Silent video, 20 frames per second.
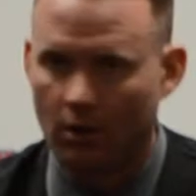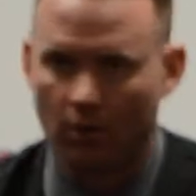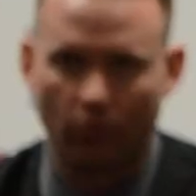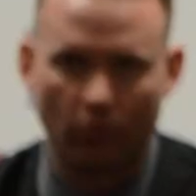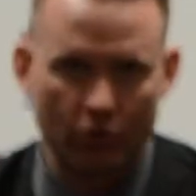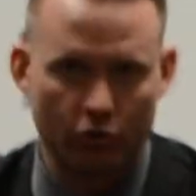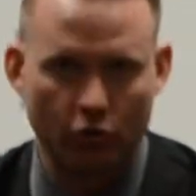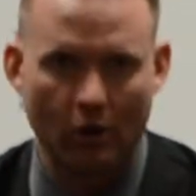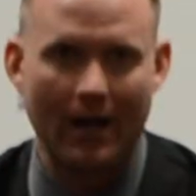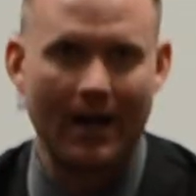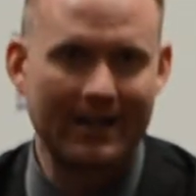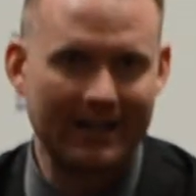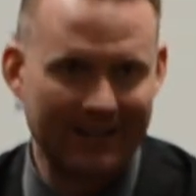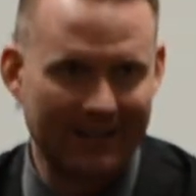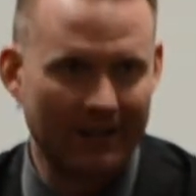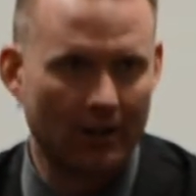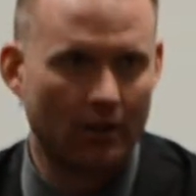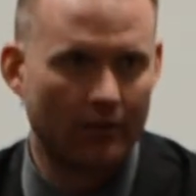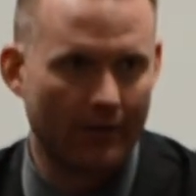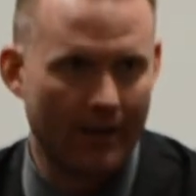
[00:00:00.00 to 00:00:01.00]
We're trying to
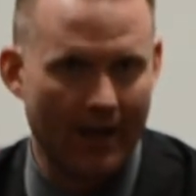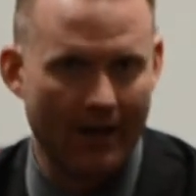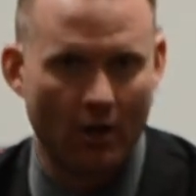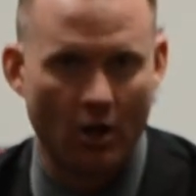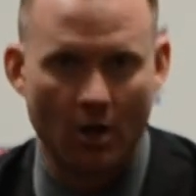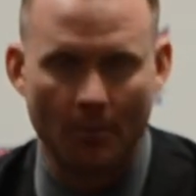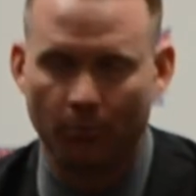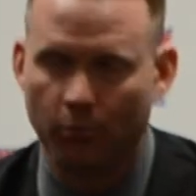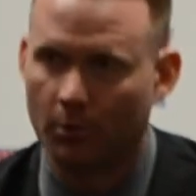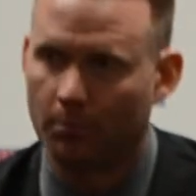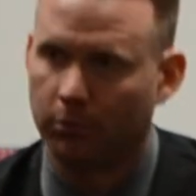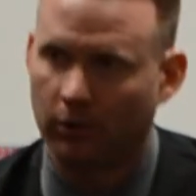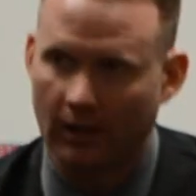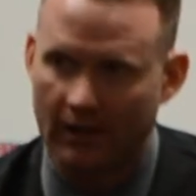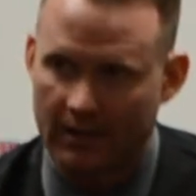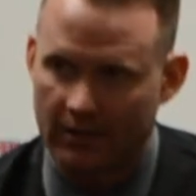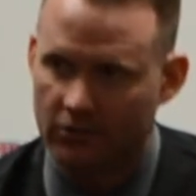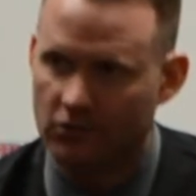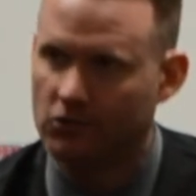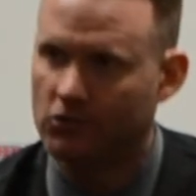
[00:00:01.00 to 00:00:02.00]
get over that hump. We're
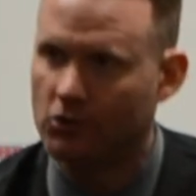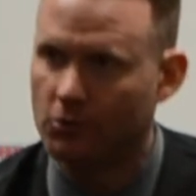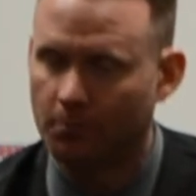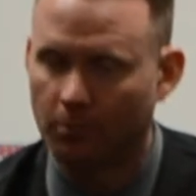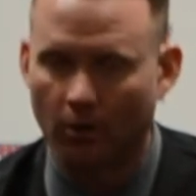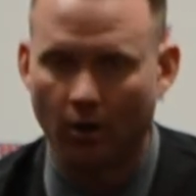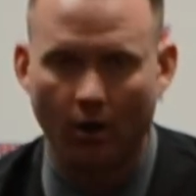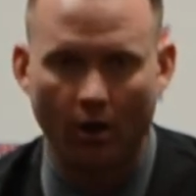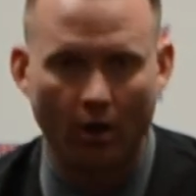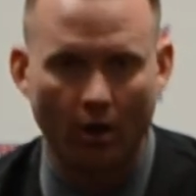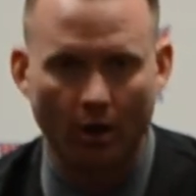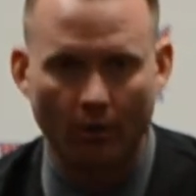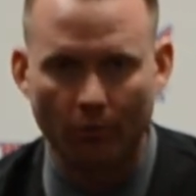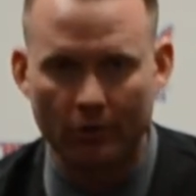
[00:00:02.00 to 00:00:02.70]
playing super hard.